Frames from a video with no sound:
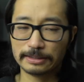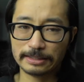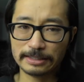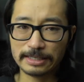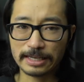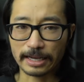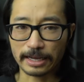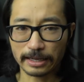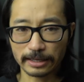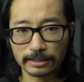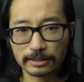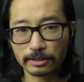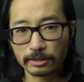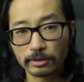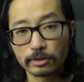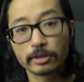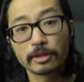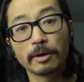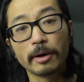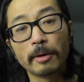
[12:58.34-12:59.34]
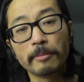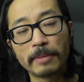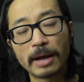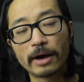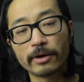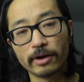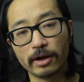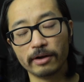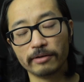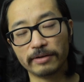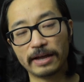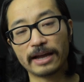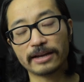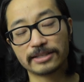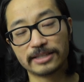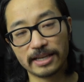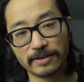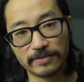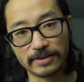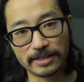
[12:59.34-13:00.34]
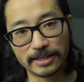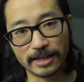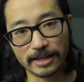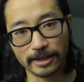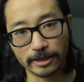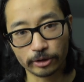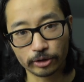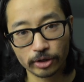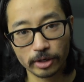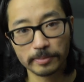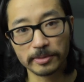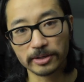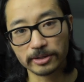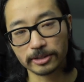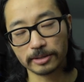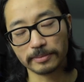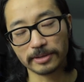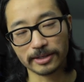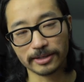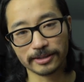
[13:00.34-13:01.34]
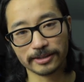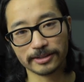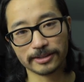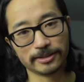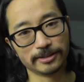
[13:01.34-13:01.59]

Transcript: yeah, the amount of activity that attributed to me